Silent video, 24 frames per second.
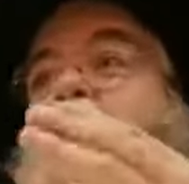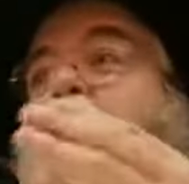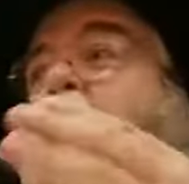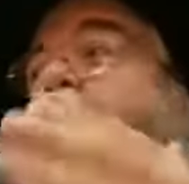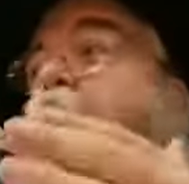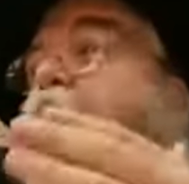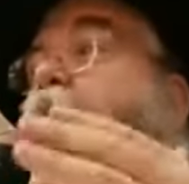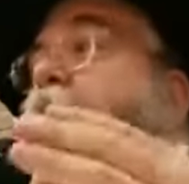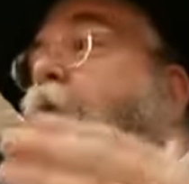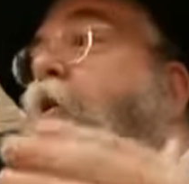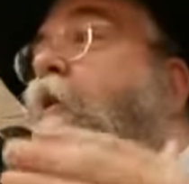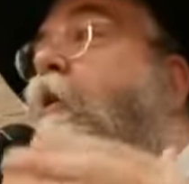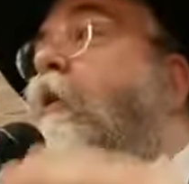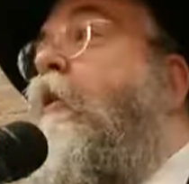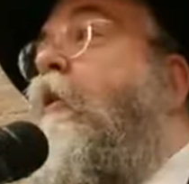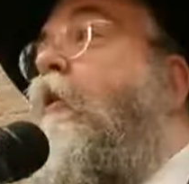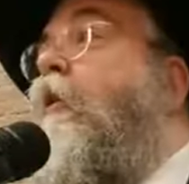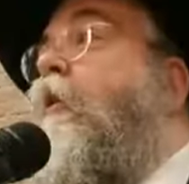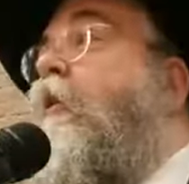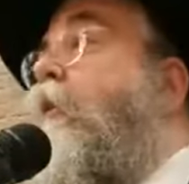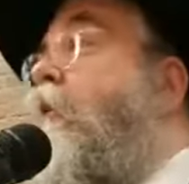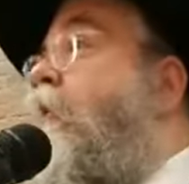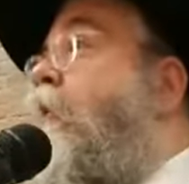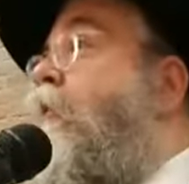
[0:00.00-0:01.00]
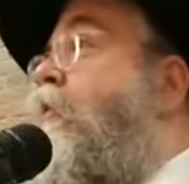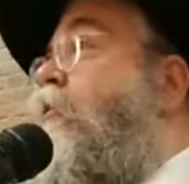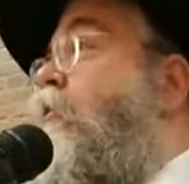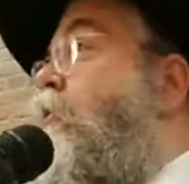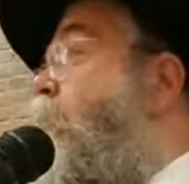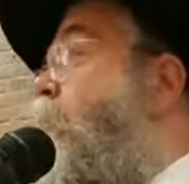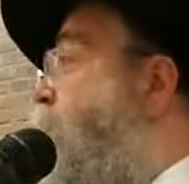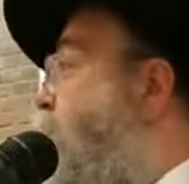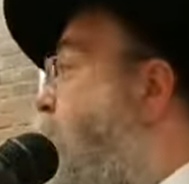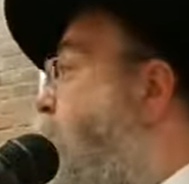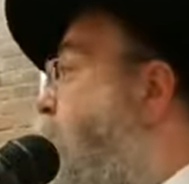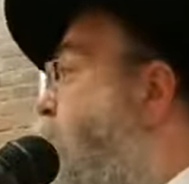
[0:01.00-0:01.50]
saying he's a Hasidic Jew.
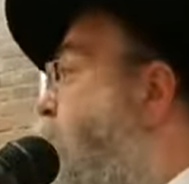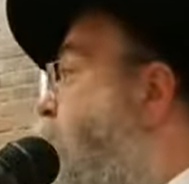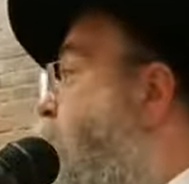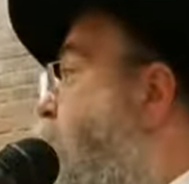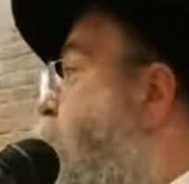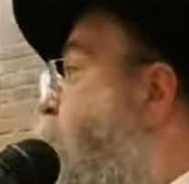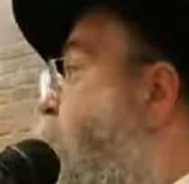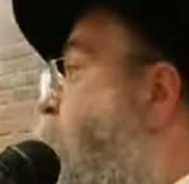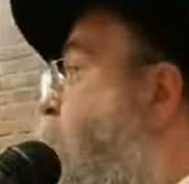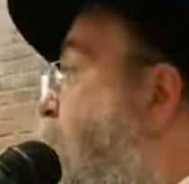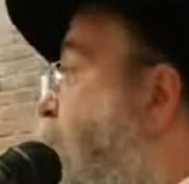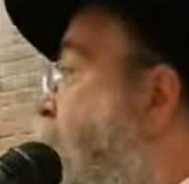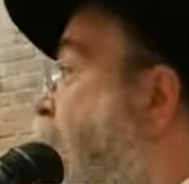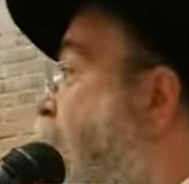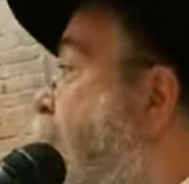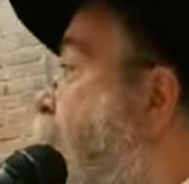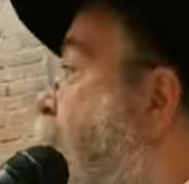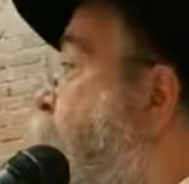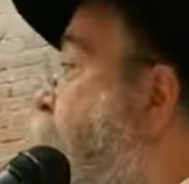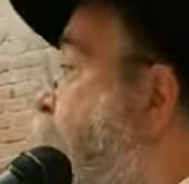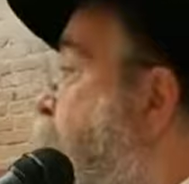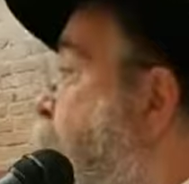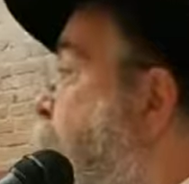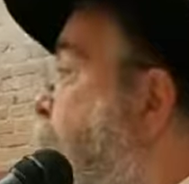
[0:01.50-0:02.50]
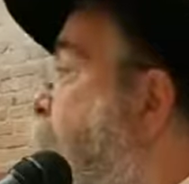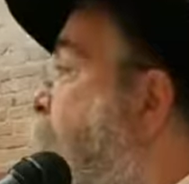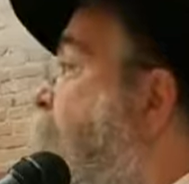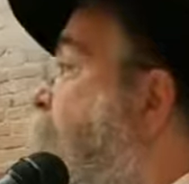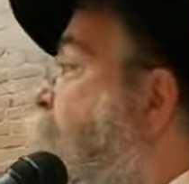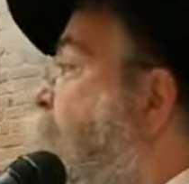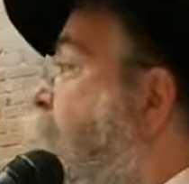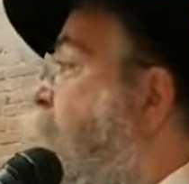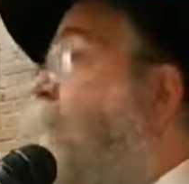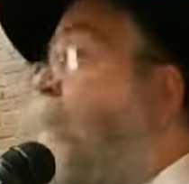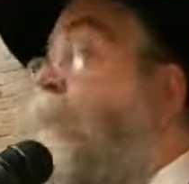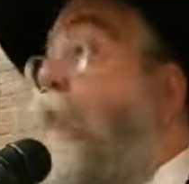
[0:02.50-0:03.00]
So he says,
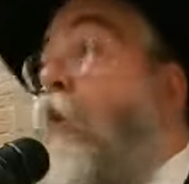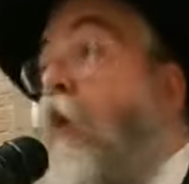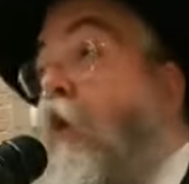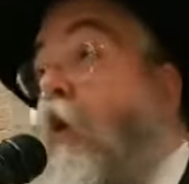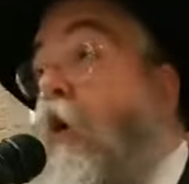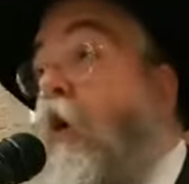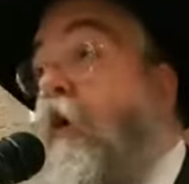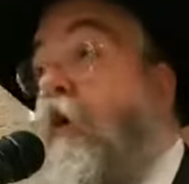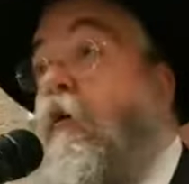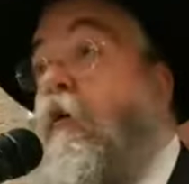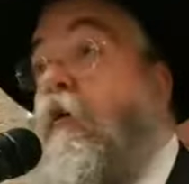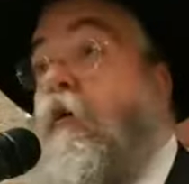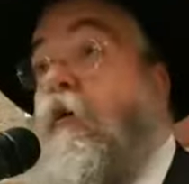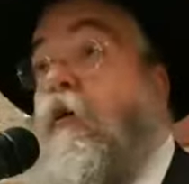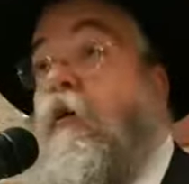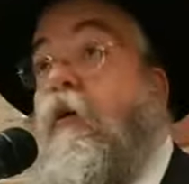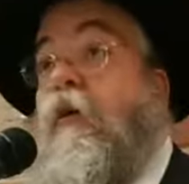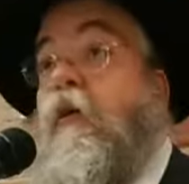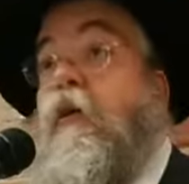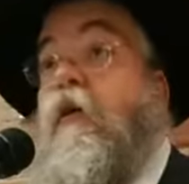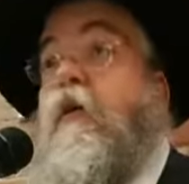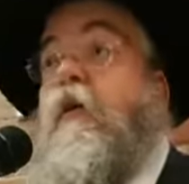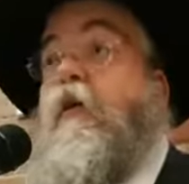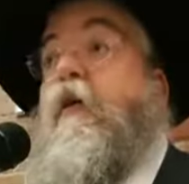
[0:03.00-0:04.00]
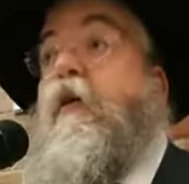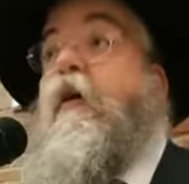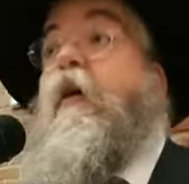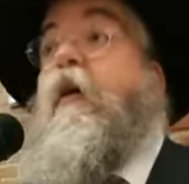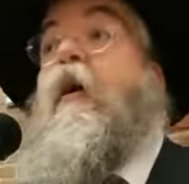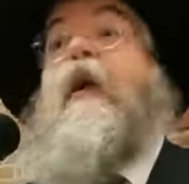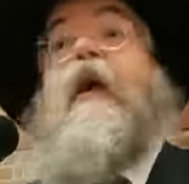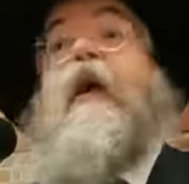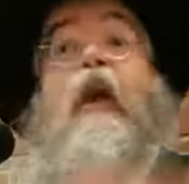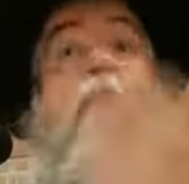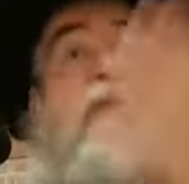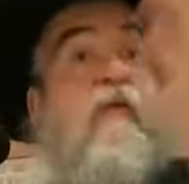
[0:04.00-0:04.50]
I'm an American boy.
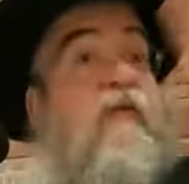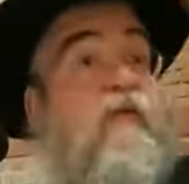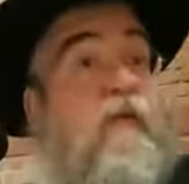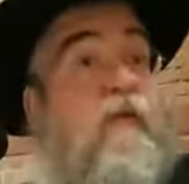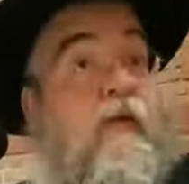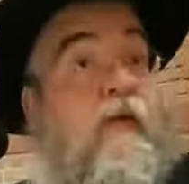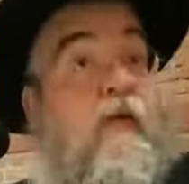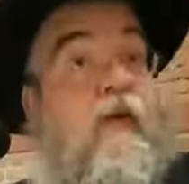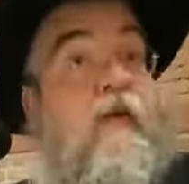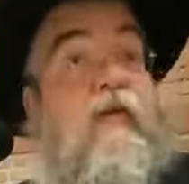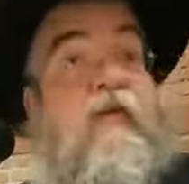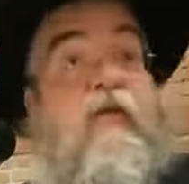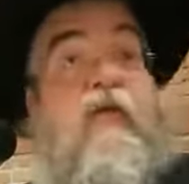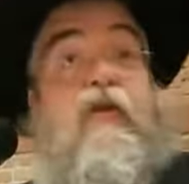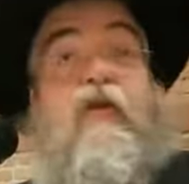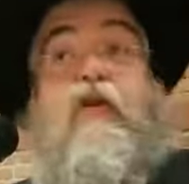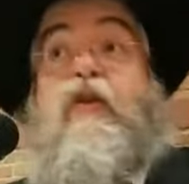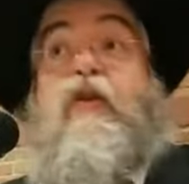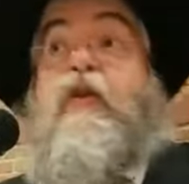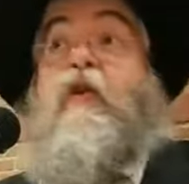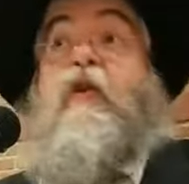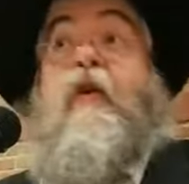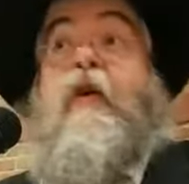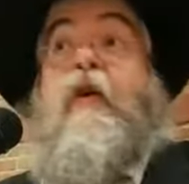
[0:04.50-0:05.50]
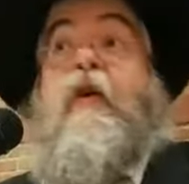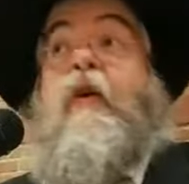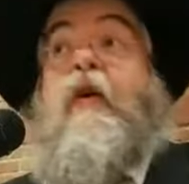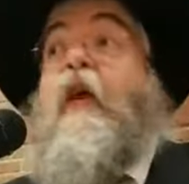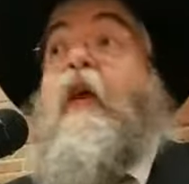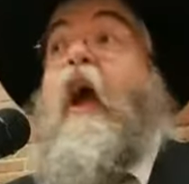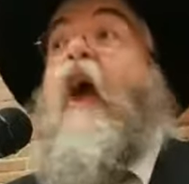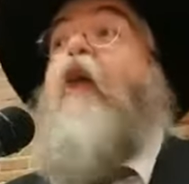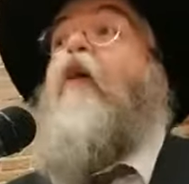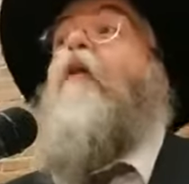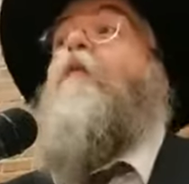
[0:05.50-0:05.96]
He comes from a Hasidic